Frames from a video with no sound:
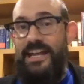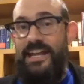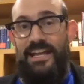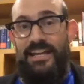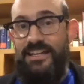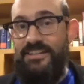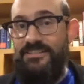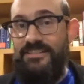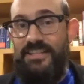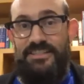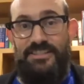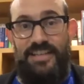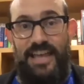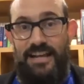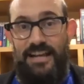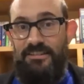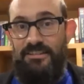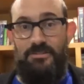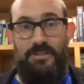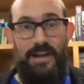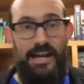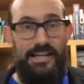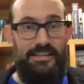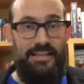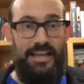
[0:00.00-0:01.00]
is exactly
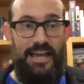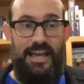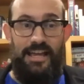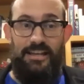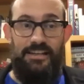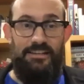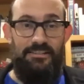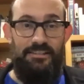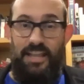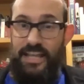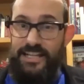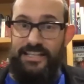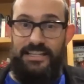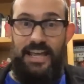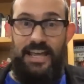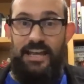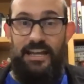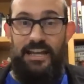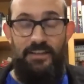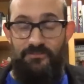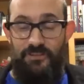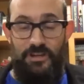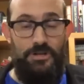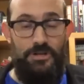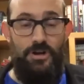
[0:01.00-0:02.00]
like that.
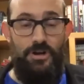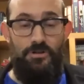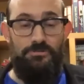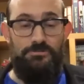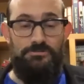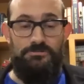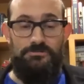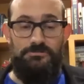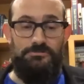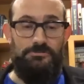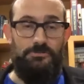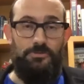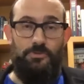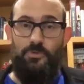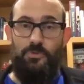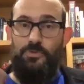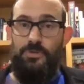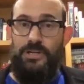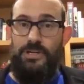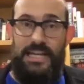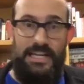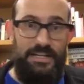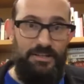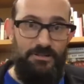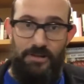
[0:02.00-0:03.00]
If you don't
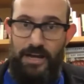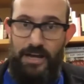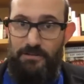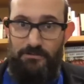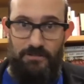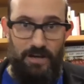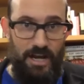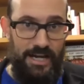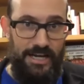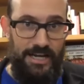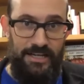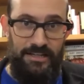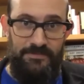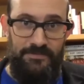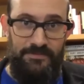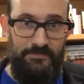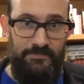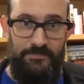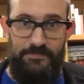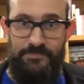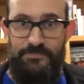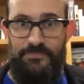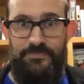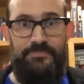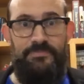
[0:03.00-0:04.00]
read great writing,
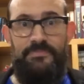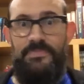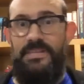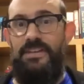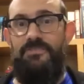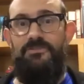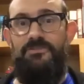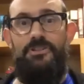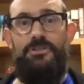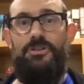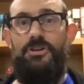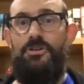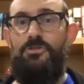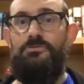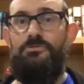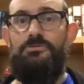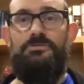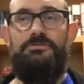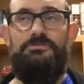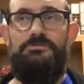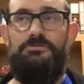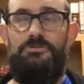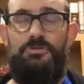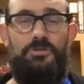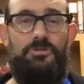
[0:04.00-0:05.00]
if you don't
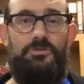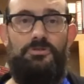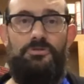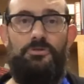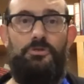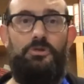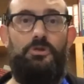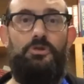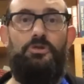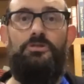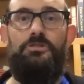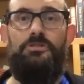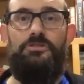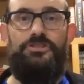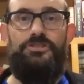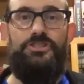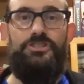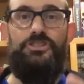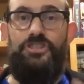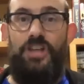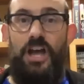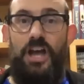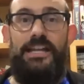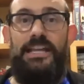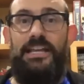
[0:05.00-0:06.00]

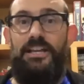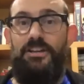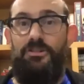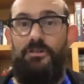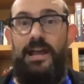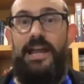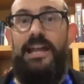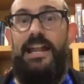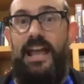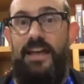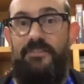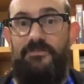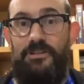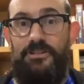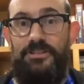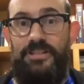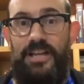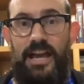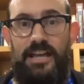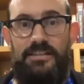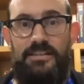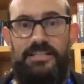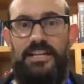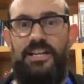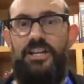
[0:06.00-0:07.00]
study great
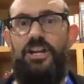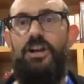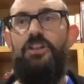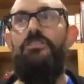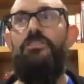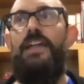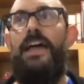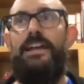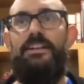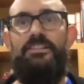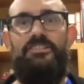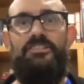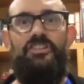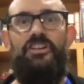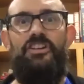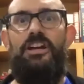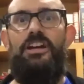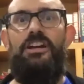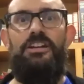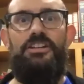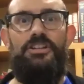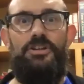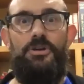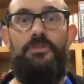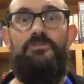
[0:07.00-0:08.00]
advertising, collect
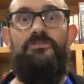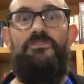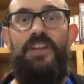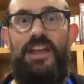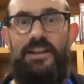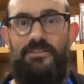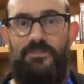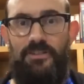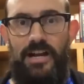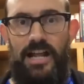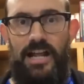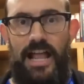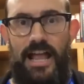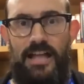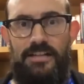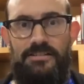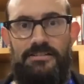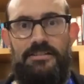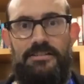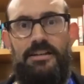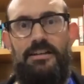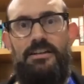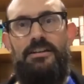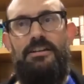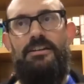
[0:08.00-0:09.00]
your favorite ads,
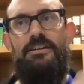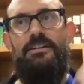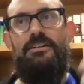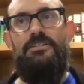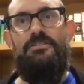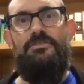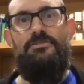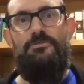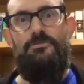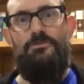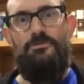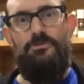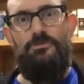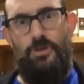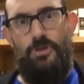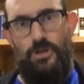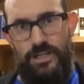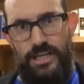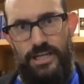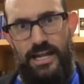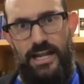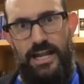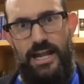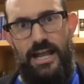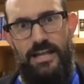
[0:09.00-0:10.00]
look
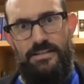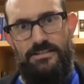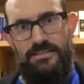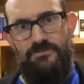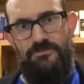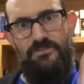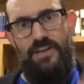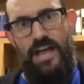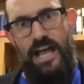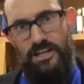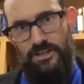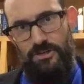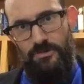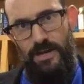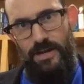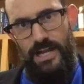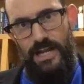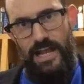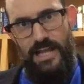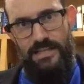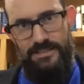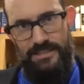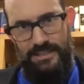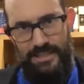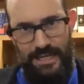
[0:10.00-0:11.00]
at ads, evaluate
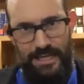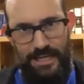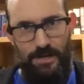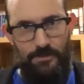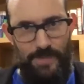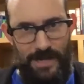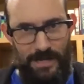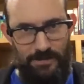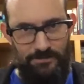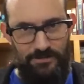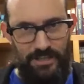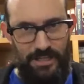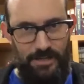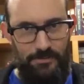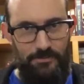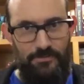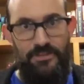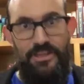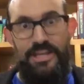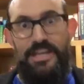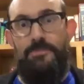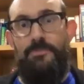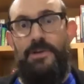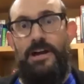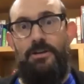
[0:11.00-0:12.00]
ads, think about them,
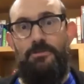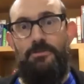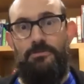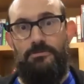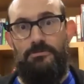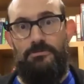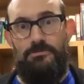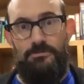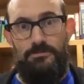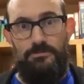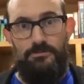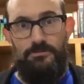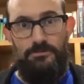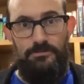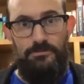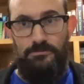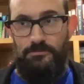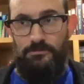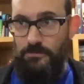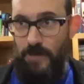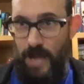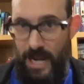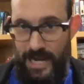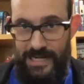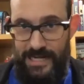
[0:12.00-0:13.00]
think about
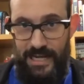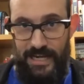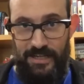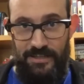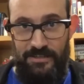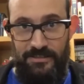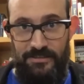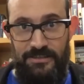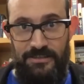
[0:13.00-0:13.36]
writing.